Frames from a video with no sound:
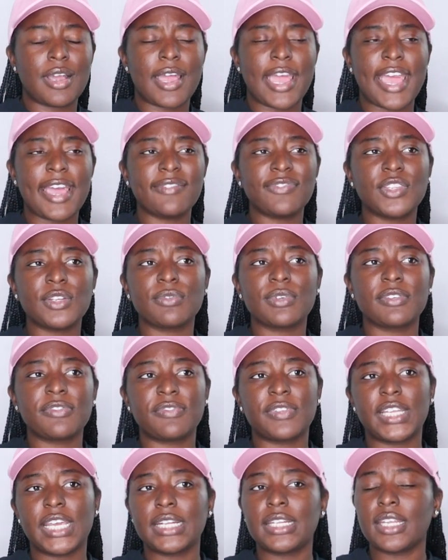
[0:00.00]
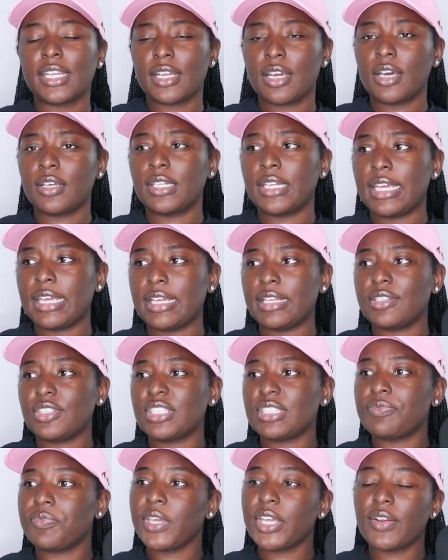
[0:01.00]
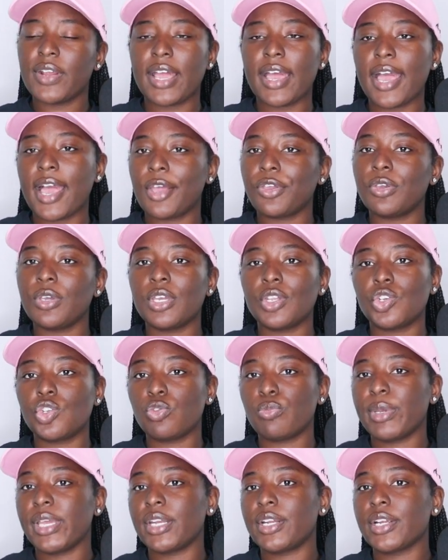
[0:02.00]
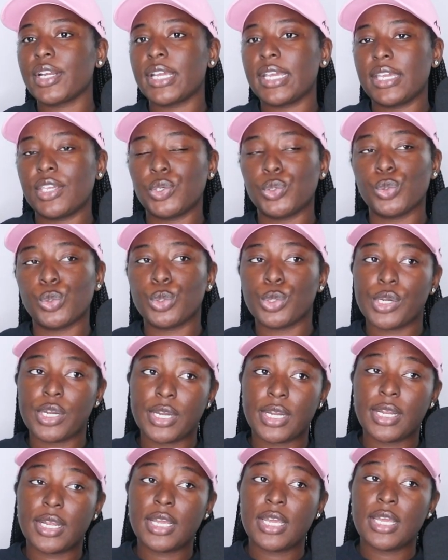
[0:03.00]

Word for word: after reflecting on that, just figure out how you can do better in your